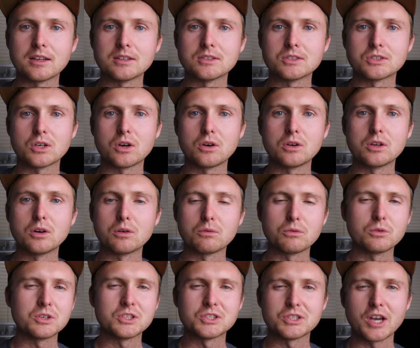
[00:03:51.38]
and so you don't
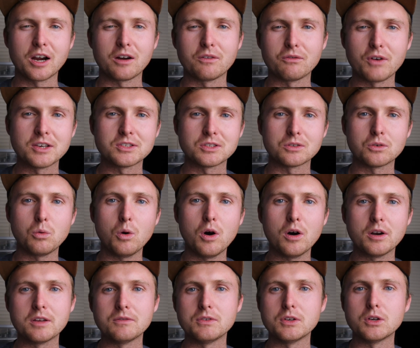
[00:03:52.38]
really sacrifice on
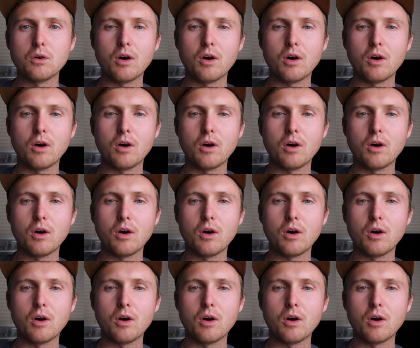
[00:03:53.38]
quality if you go